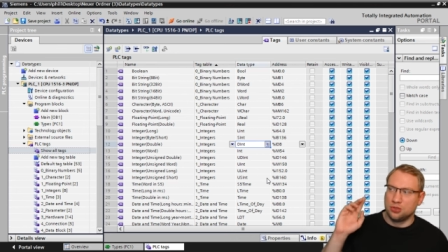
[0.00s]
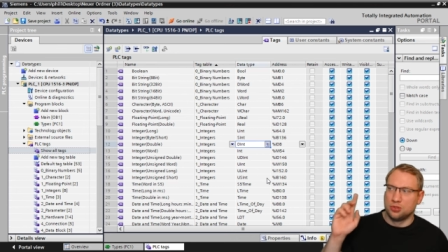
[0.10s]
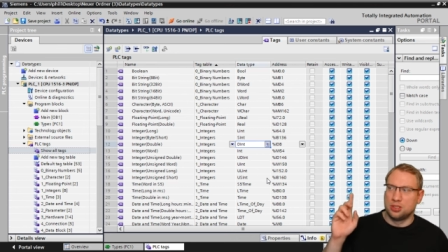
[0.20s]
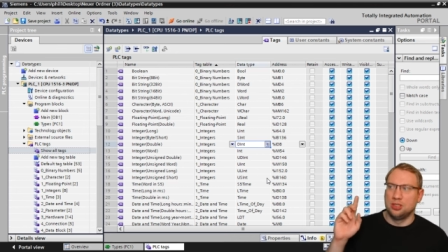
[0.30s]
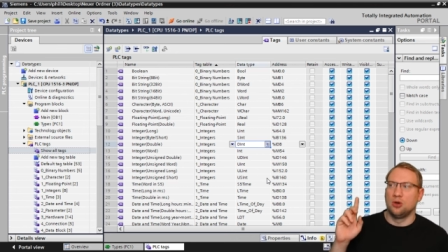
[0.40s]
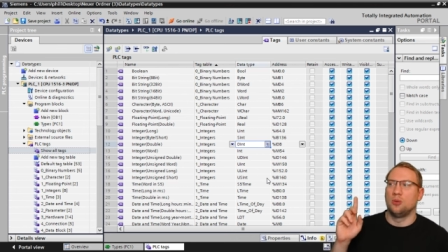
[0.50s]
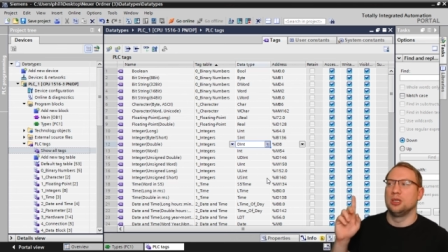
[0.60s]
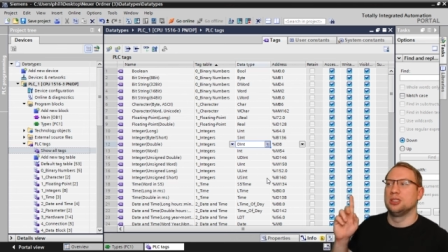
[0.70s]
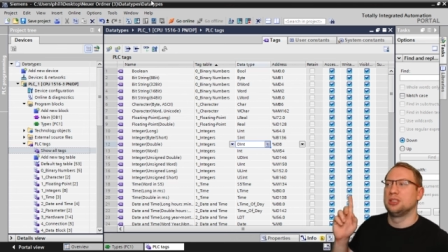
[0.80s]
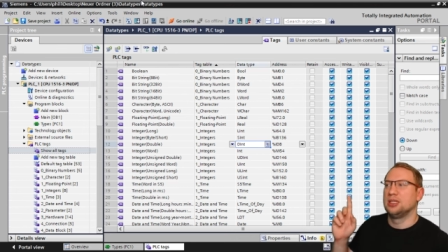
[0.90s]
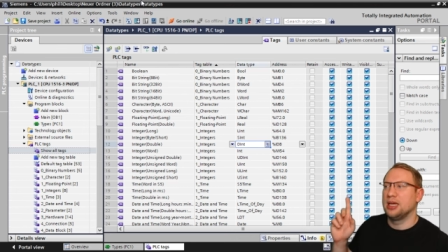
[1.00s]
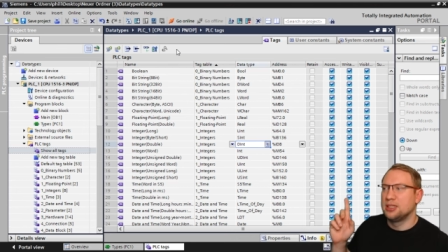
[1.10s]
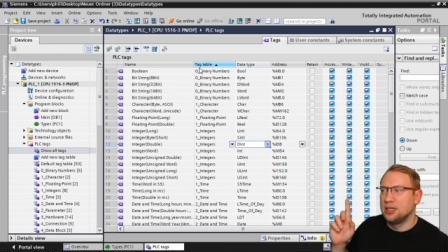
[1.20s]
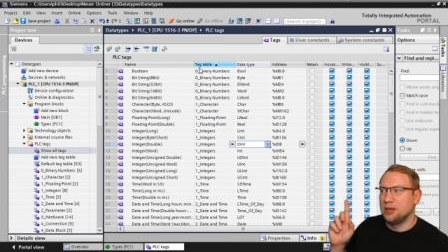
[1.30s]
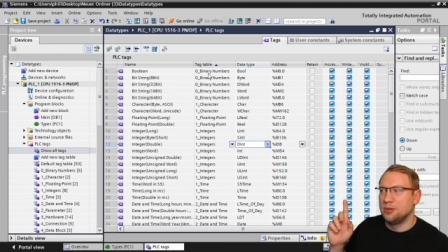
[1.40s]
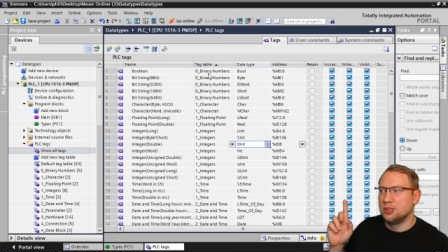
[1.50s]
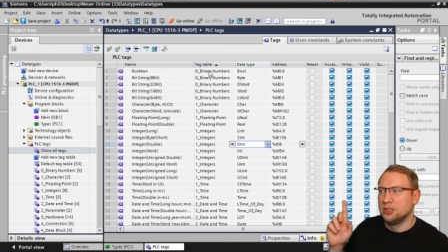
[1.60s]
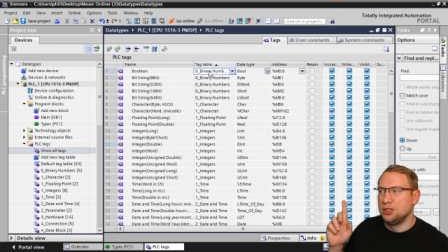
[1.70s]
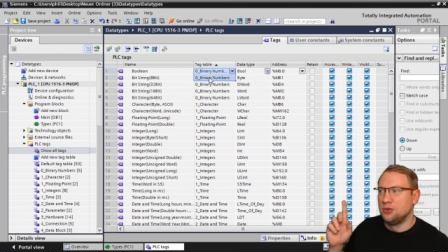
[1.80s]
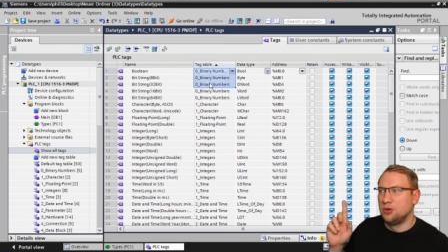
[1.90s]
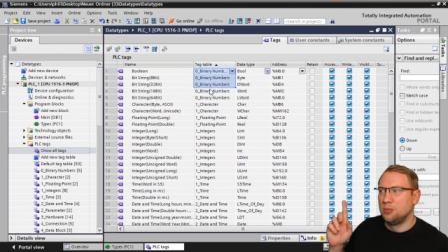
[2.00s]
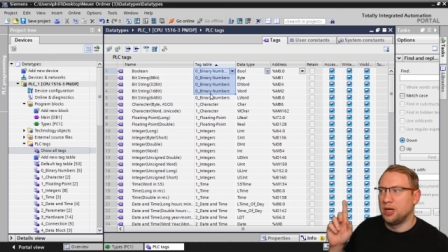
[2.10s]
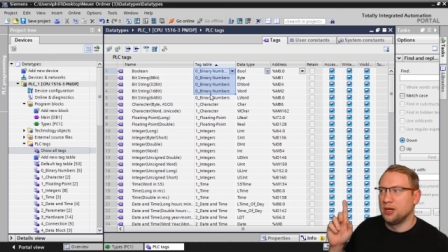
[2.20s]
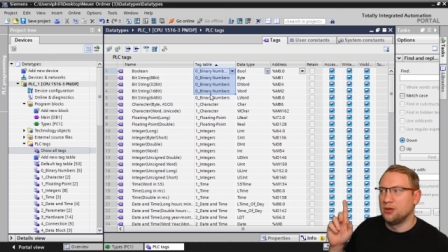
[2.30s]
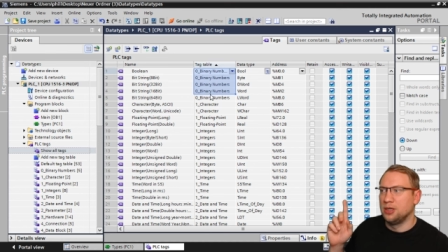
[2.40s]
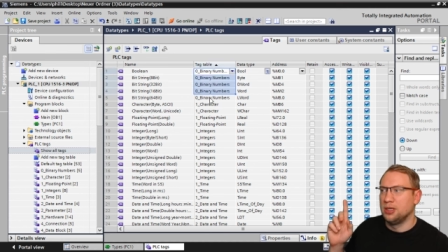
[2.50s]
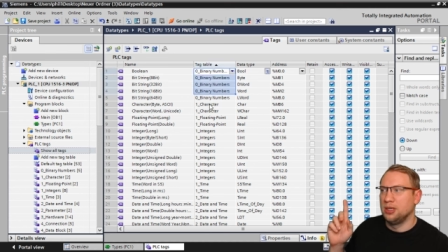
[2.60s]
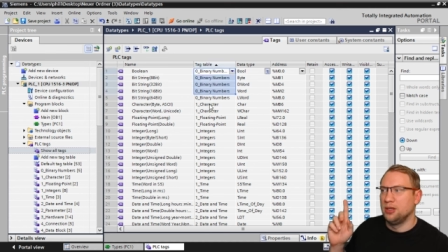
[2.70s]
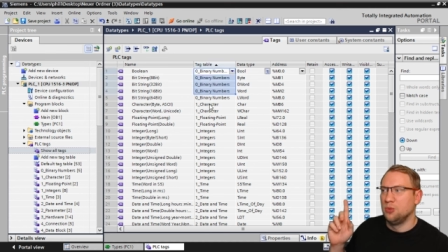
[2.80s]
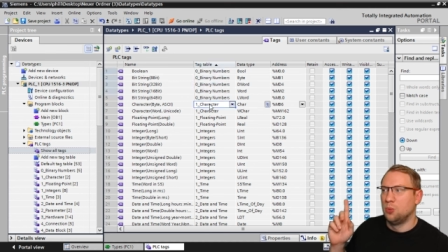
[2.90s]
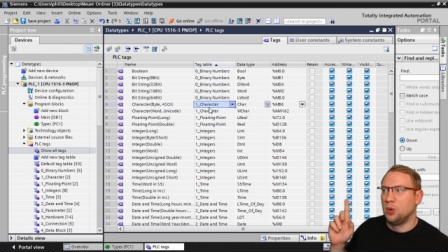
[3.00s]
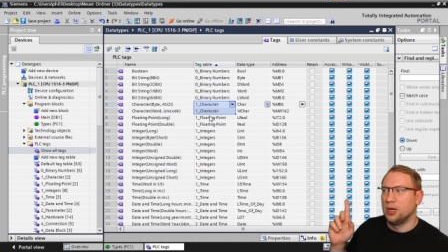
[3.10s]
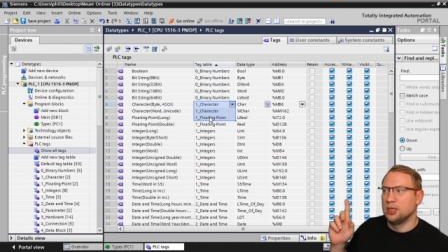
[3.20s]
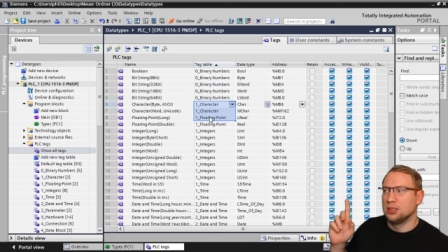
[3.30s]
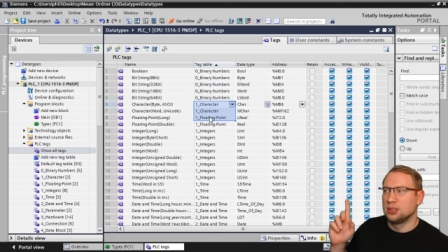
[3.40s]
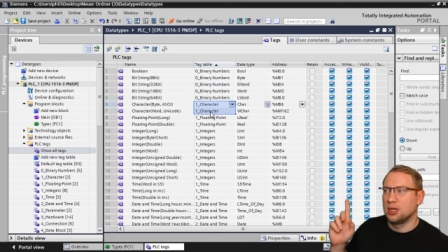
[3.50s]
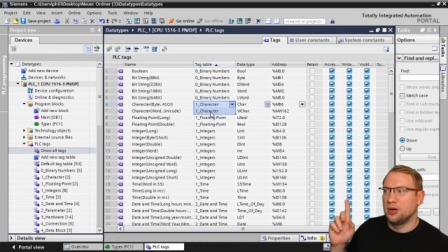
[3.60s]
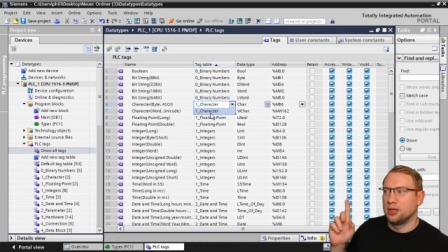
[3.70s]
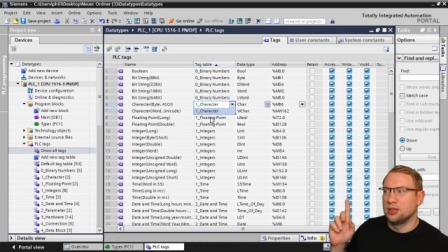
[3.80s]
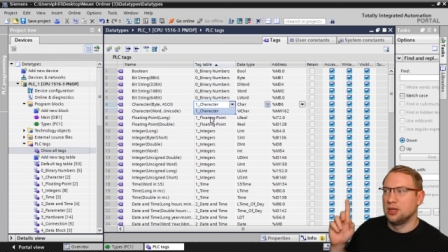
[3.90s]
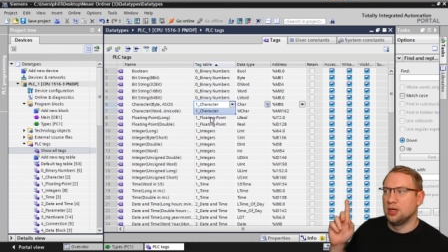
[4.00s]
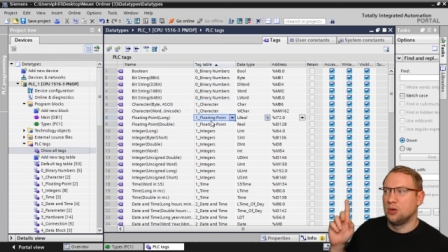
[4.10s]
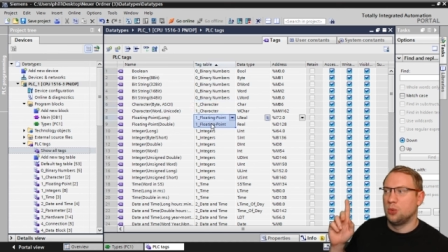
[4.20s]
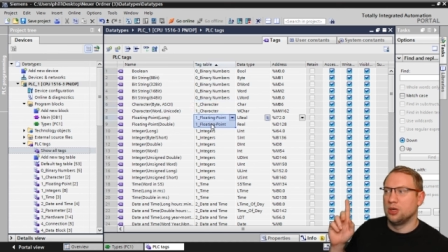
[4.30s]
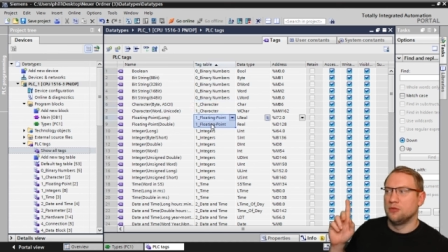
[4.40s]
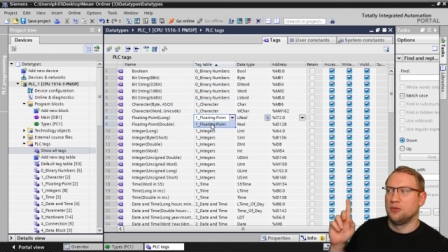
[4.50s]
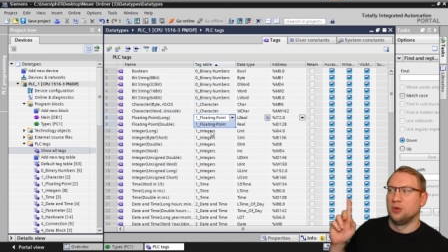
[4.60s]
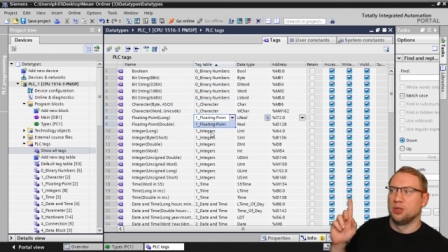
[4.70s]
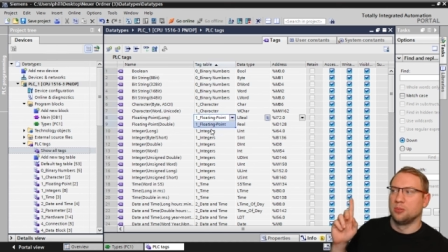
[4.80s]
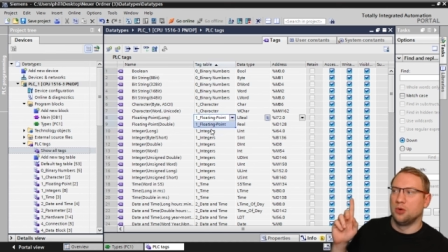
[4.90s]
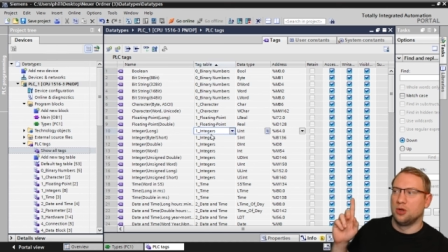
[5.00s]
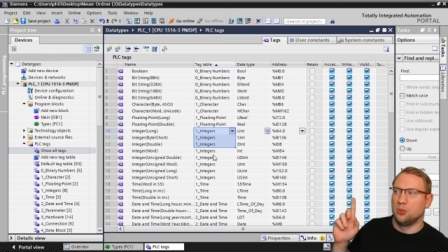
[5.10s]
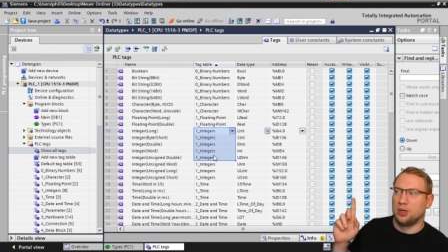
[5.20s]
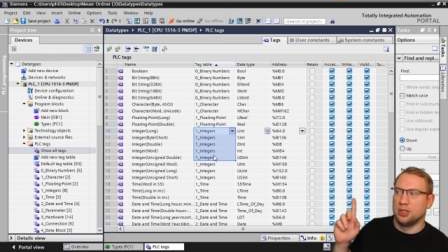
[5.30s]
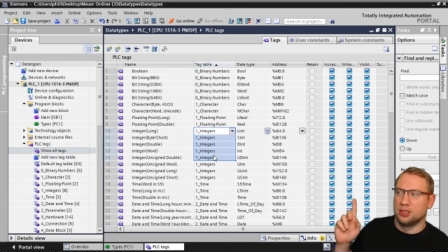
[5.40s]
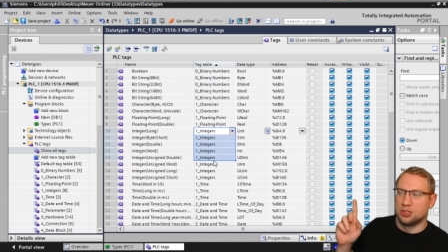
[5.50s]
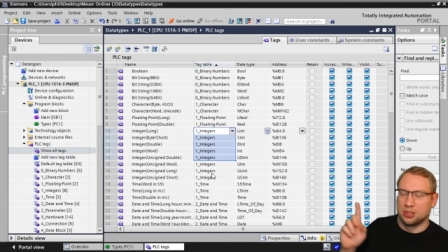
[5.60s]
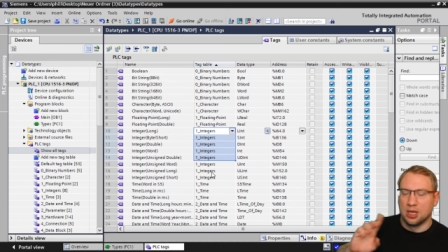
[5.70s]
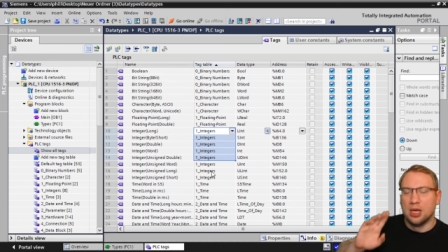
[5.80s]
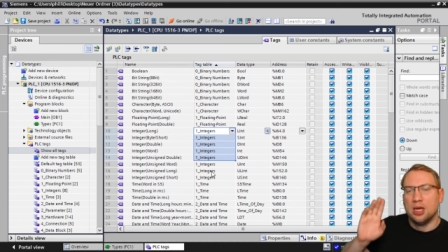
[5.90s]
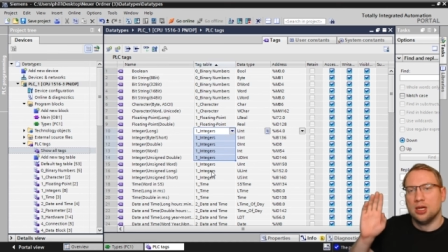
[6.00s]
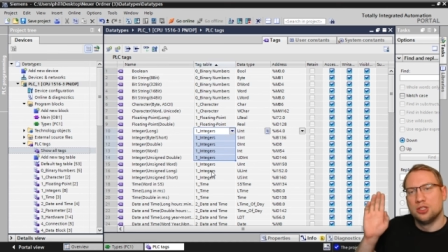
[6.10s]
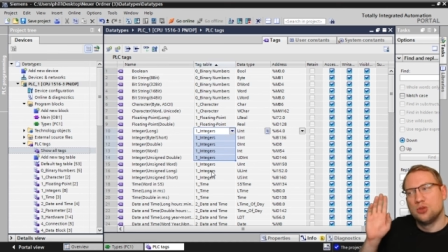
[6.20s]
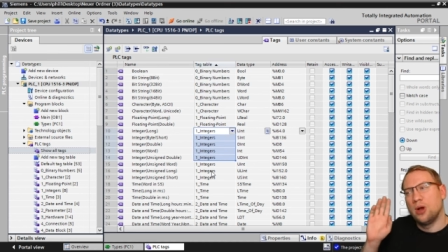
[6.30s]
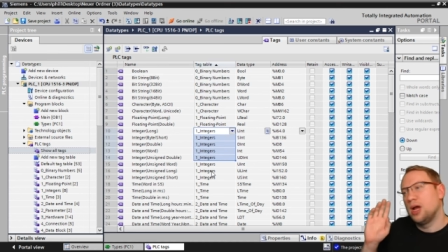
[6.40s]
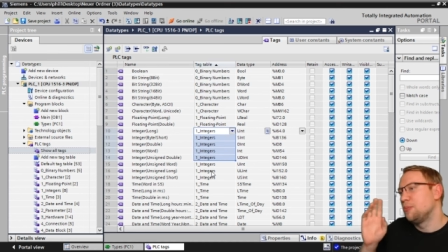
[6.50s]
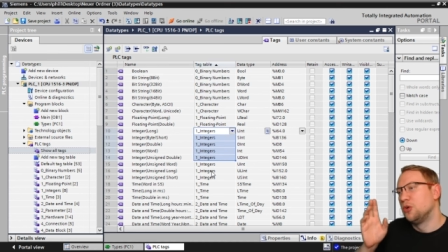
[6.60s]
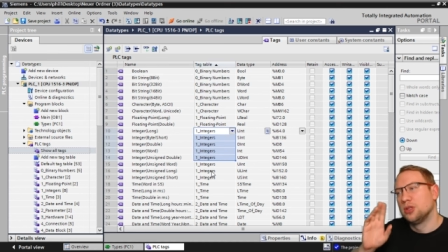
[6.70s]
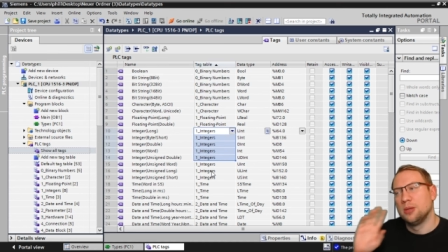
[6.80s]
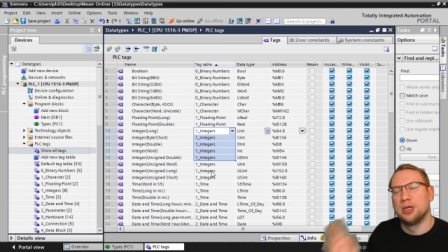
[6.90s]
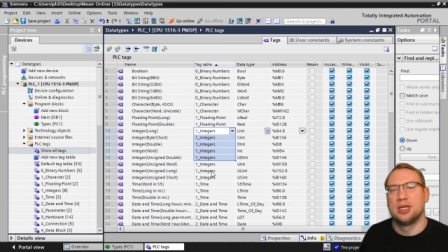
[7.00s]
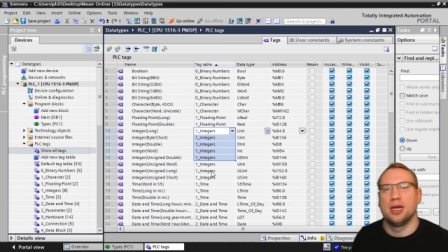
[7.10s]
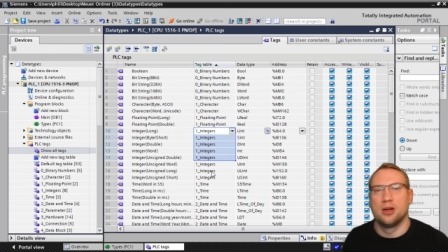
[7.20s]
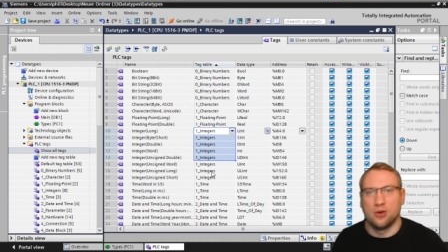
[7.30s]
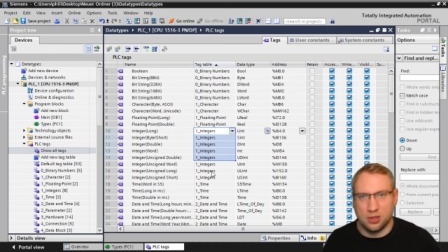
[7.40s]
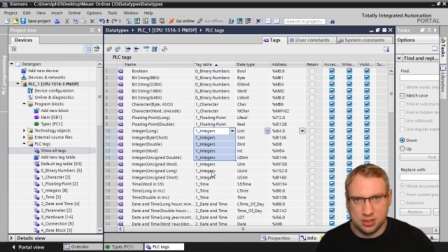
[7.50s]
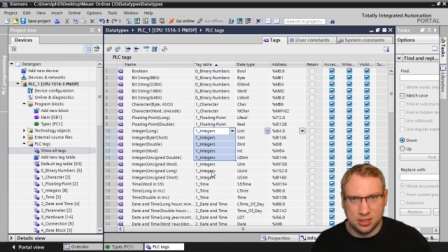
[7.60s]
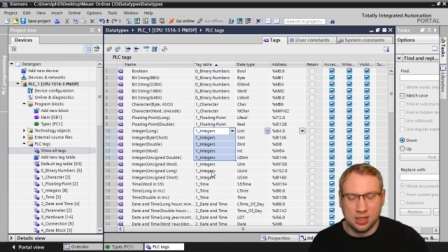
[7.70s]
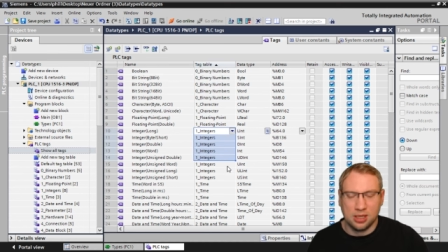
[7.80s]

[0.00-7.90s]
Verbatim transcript: You see always tag table, zero, binary, one is character, one floating point, one integers. So I put them in categories.